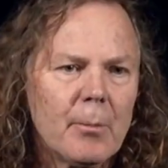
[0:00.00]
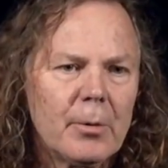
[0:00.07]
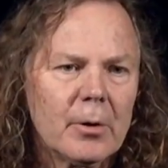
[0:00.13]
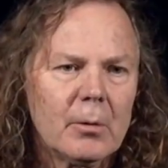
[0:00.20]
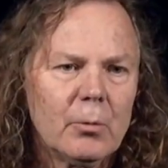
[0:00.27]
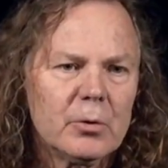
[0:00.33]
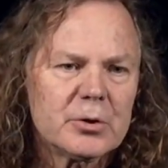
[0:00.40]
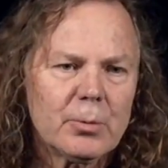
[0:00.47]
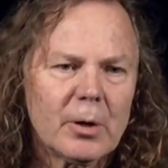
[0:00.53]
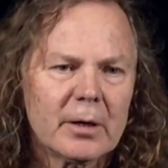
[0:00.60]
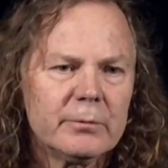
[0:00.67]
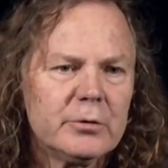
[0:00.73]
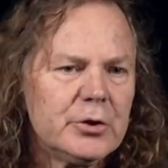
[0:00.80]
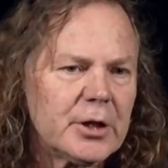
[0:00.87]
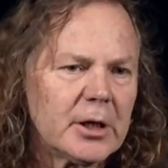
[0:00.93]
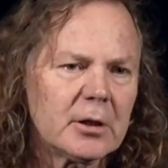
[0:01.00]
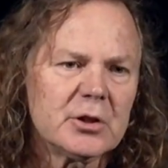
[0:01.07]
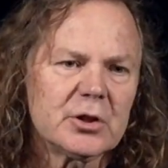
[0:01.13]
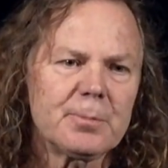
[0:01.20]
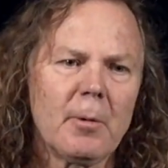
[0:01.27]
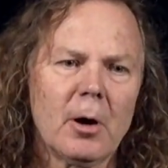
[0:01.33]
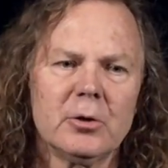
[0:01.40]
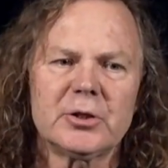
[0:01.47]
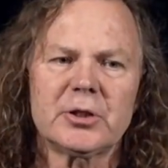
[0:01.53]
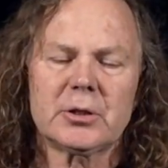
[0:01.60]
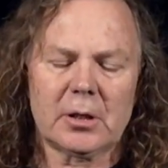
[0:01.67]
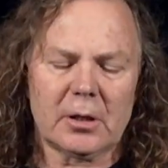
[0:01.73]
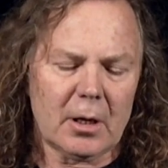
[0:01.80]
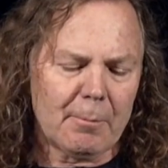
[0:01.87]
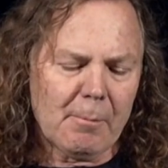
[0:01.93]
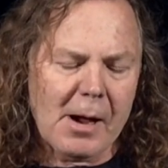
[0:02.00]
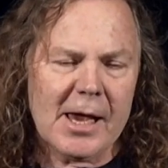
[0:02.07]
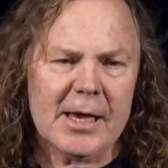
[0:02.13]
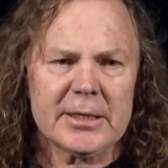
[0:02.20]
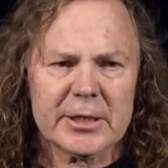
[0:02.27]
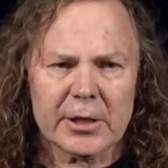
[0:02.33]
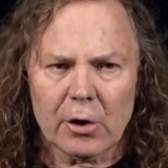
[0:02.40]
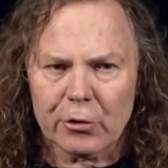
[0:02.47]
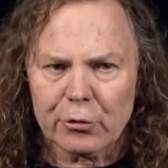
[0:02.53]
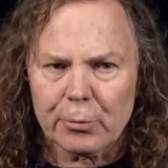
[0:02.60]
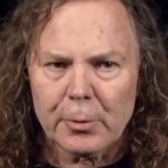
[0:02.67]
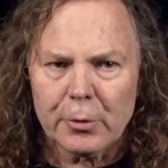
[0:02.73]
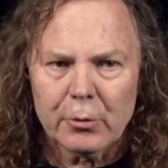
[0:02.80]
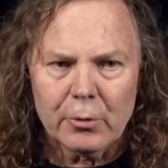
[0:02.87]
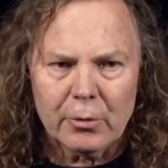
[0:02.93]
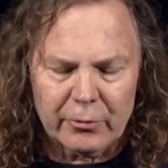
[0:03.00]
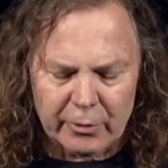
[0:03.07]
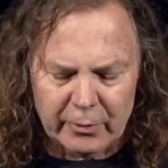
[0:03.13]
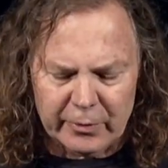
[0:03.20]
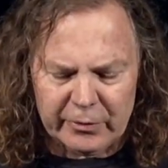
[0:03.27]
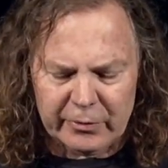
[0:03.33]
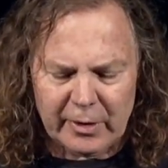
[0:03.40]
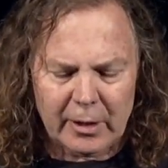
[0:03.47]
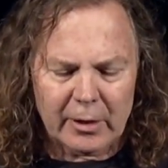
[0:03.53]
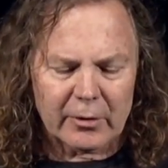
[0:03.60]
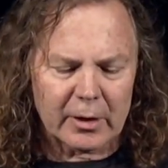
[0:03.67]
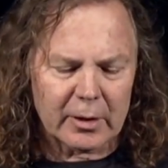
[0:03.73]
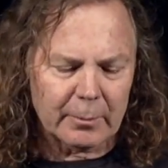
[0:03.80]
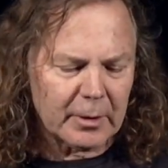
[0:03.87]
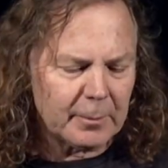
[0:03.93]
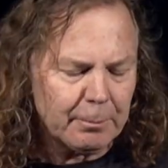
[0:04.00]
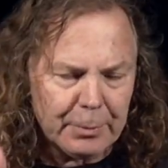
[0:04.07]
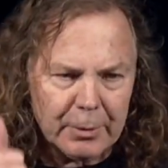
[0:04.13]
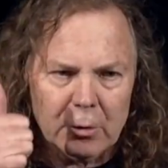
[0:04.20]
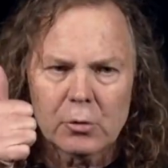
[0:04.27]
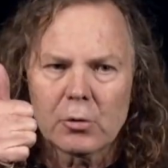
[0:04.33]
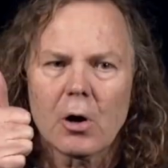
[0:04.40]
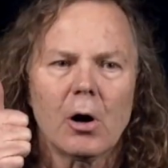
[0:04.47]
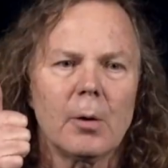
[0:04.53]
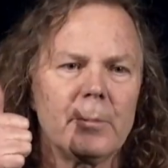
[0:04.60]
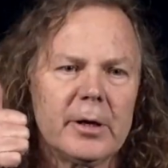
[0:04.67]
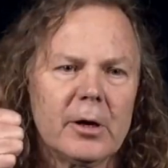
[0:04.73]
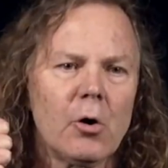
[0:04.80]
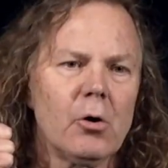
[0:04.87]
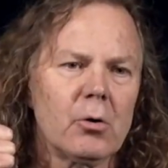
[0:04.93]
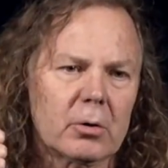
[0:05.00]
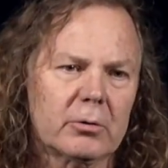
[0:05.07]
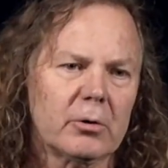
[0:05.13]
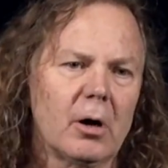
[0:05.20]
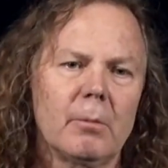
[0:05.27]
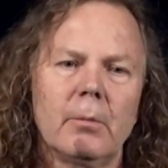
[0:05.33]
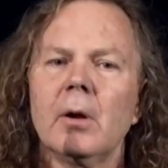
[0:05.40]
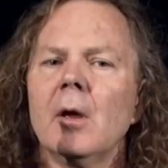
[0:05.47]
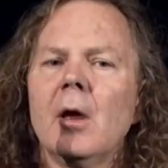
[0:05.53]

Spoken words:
Bill was one of New Zealand's most amazing entrepreneurs of his era. I mean, Bill got me hooked on